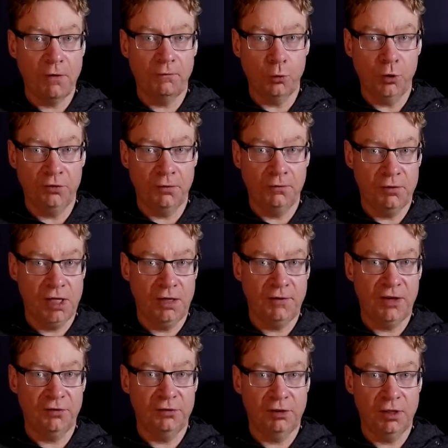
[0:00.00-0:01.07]

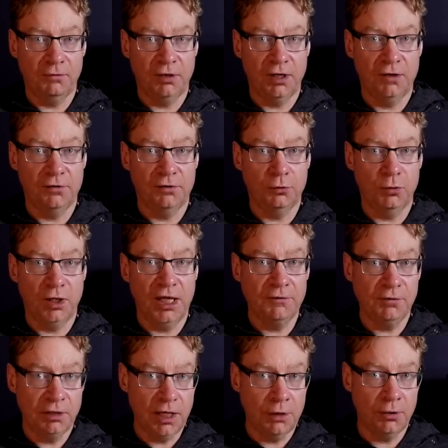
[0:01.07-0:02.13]
430,000 deliveries, or
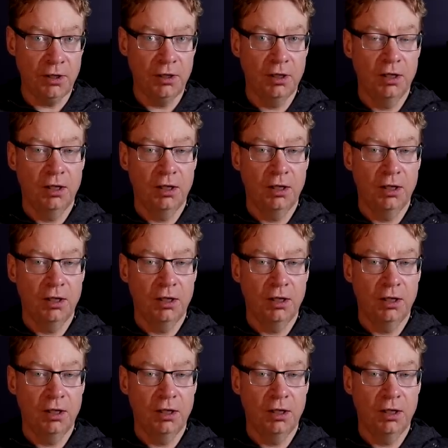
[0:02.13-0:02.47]
even lower,